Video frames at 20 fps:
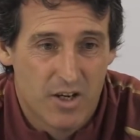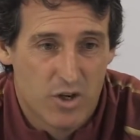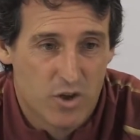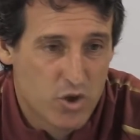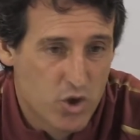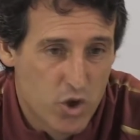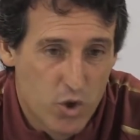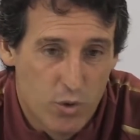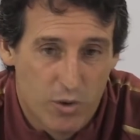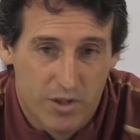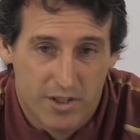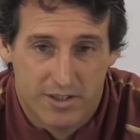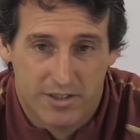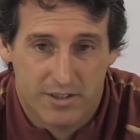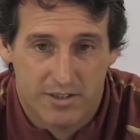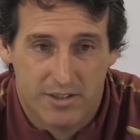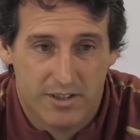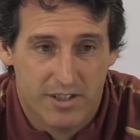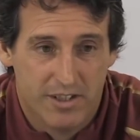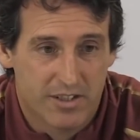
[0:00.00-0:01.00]
sure
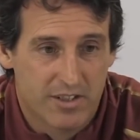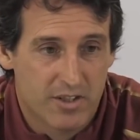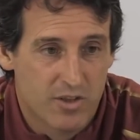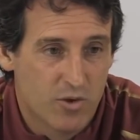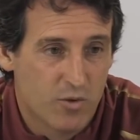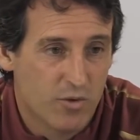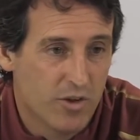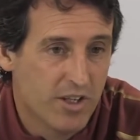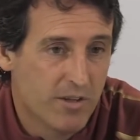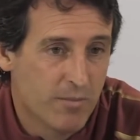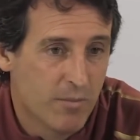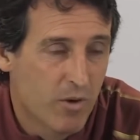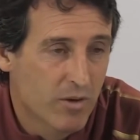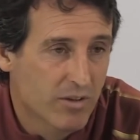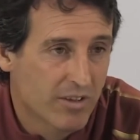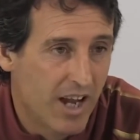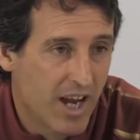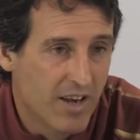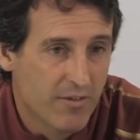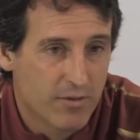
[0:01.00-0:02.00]
is you need more
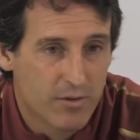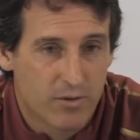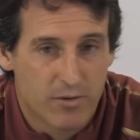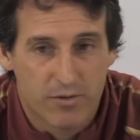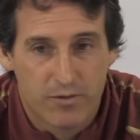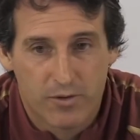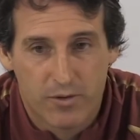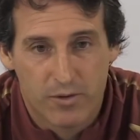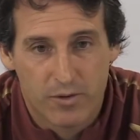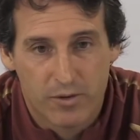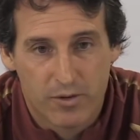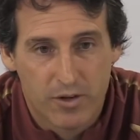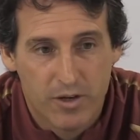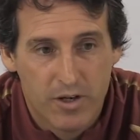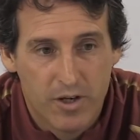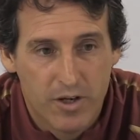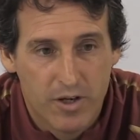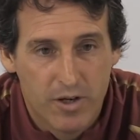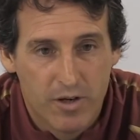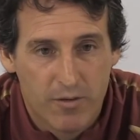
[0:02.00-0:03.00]
time for
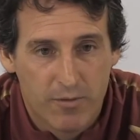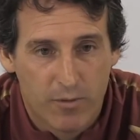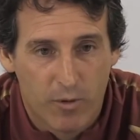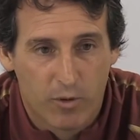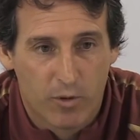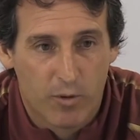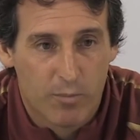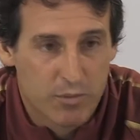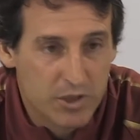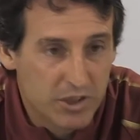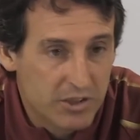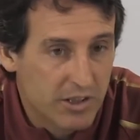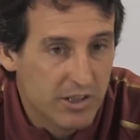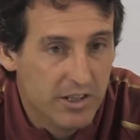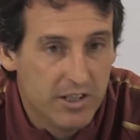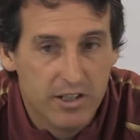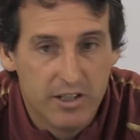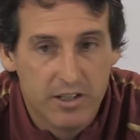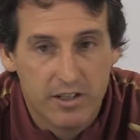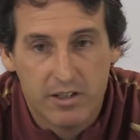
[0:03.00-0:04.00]

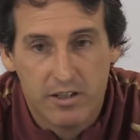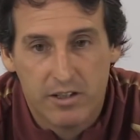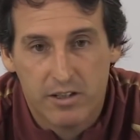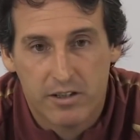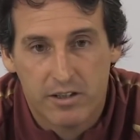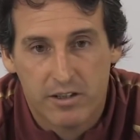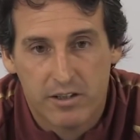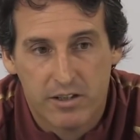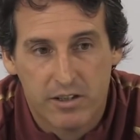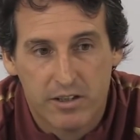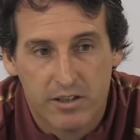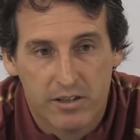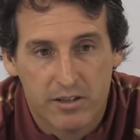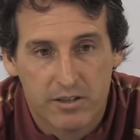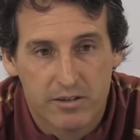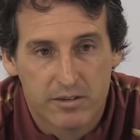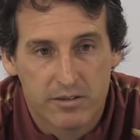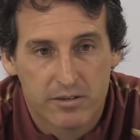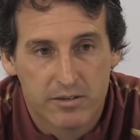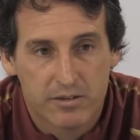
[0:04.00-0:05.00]
completely
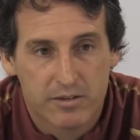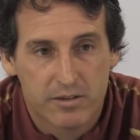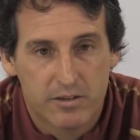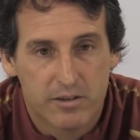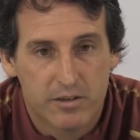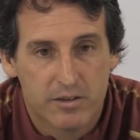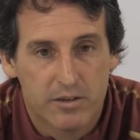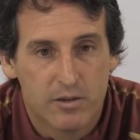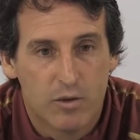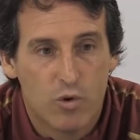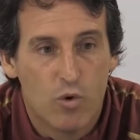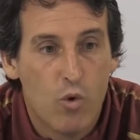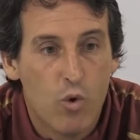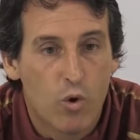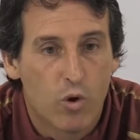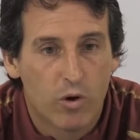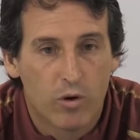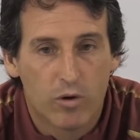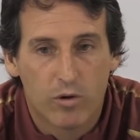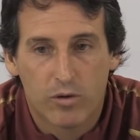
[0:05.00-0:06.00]

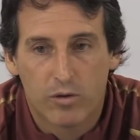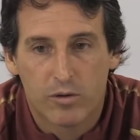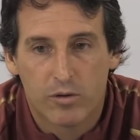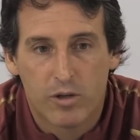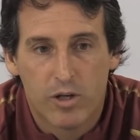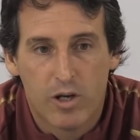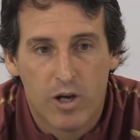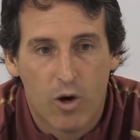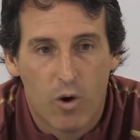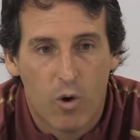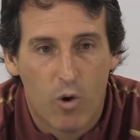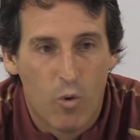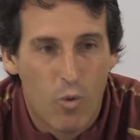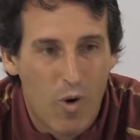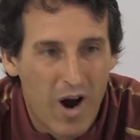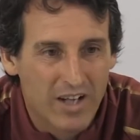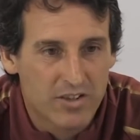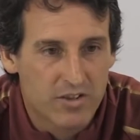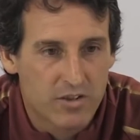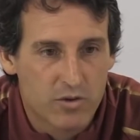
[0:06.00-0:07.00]
look or
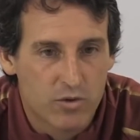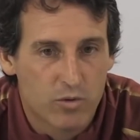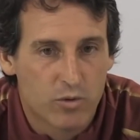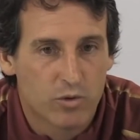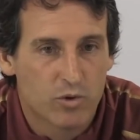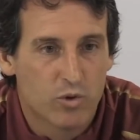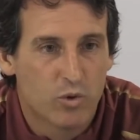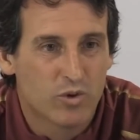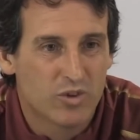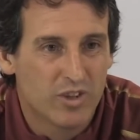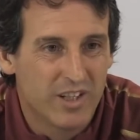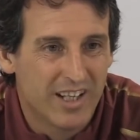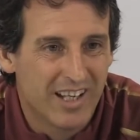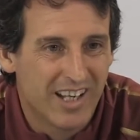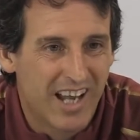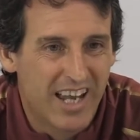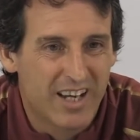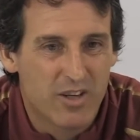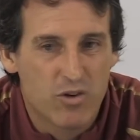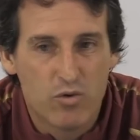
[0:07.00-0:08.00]
watch your team
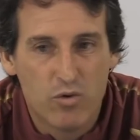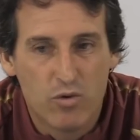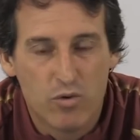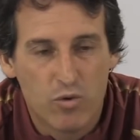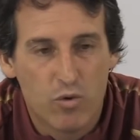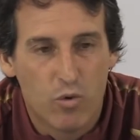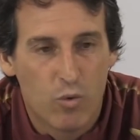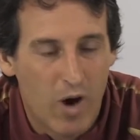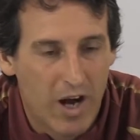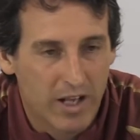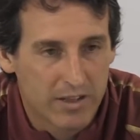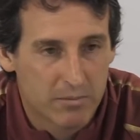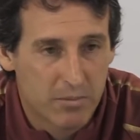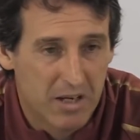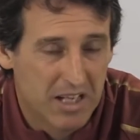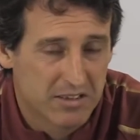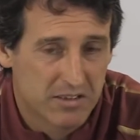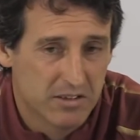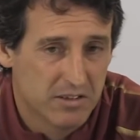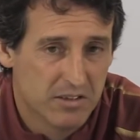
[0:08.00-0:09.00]
like you want.
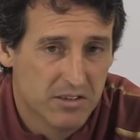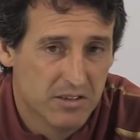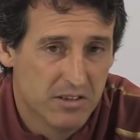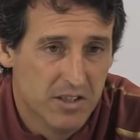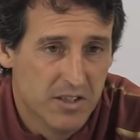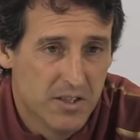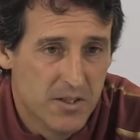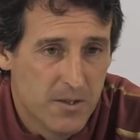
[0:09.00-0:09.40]
But the